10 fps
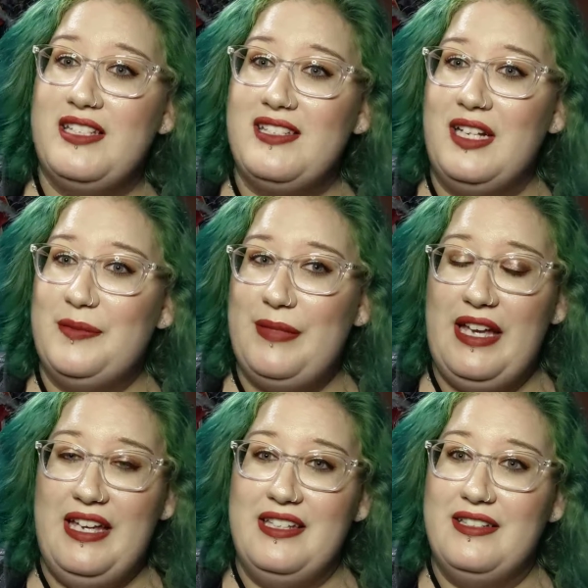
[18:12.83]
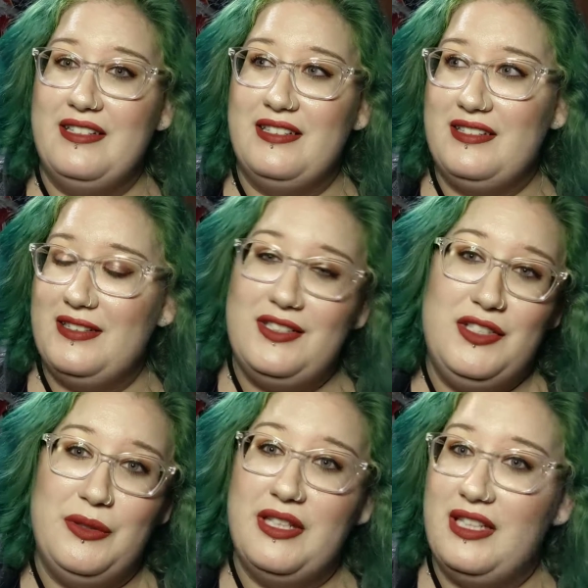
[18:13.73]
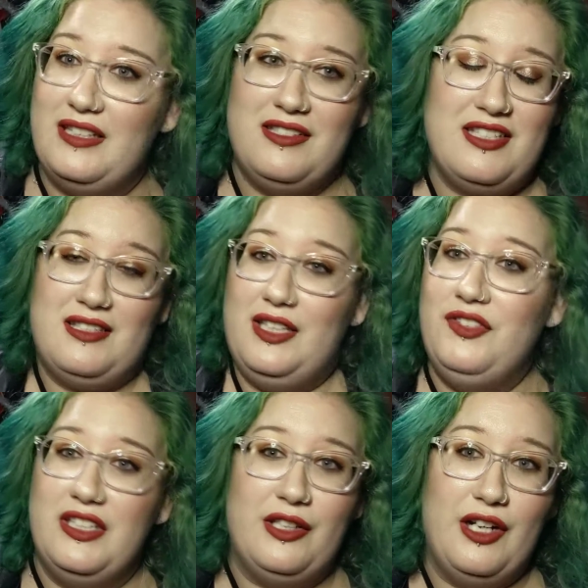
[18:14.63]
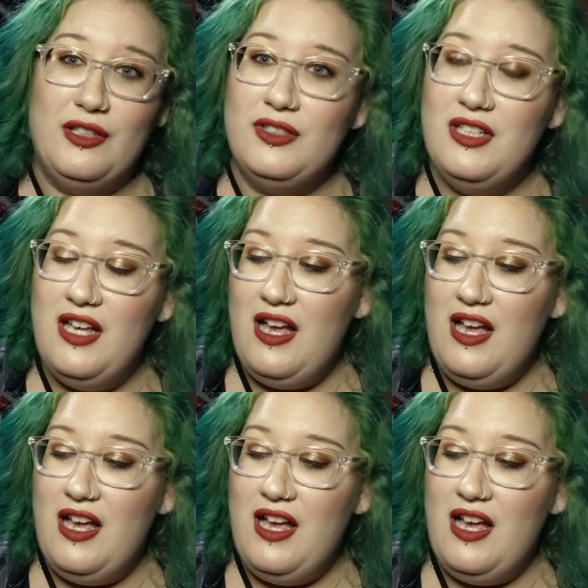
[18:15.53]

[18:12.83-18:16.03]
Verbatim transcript: messed up and doing like just living, you know?